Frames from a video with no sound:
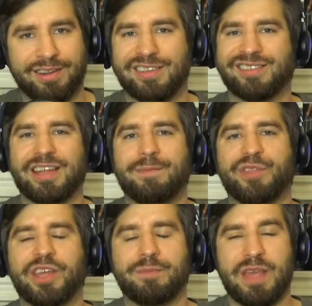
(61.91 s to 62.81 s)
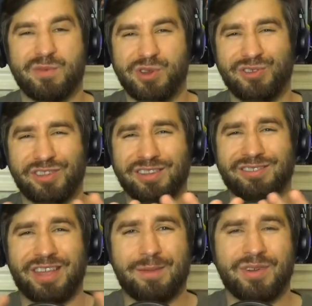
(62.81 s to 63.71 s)
It's the same thing. People are using the
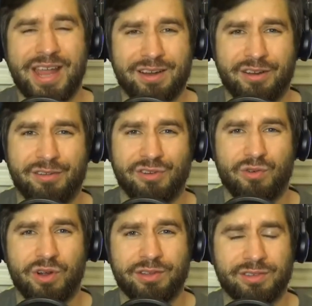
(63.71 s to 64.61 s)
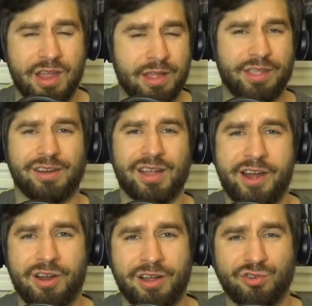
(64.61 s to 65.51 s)
same tactics across the
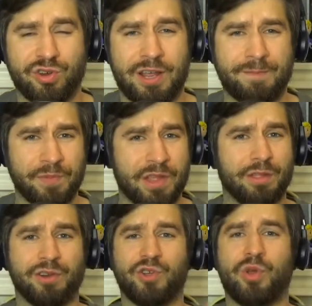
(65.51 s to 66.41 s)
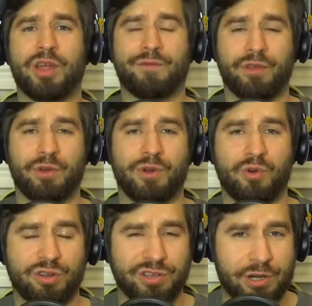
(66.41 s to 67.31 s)
entire country. They're doing it for their
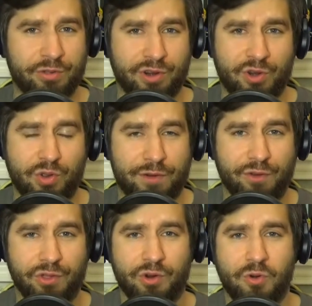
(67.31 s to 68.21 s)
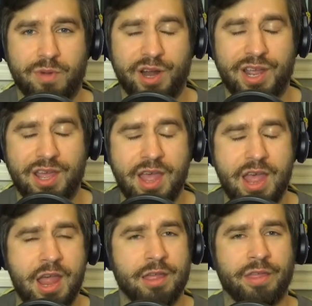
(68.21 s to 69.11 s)
own clout. They're doing it for their own money.
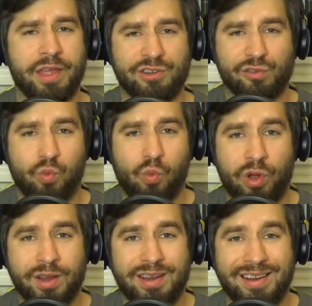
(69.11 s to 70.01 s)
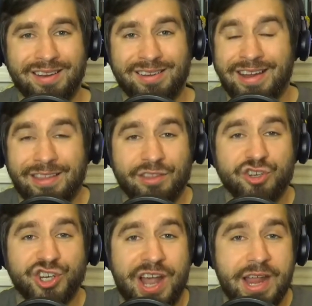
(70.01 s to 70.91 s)
They just want to get the
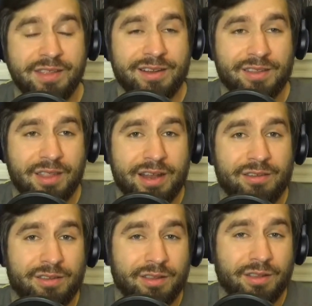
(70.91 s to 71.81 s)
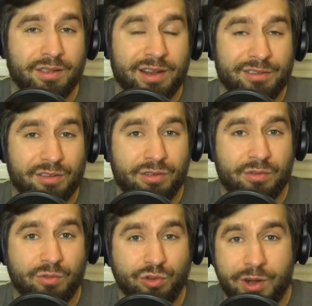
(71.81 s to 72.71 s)
shine. That's that's that's the
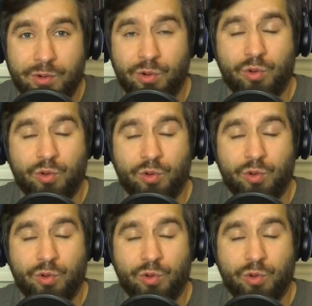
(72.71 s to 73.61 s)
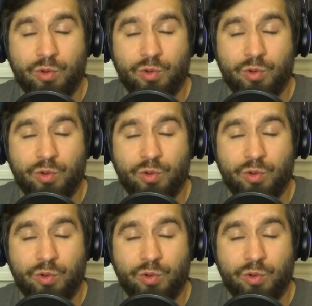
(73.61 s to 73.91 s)
literal reason for it.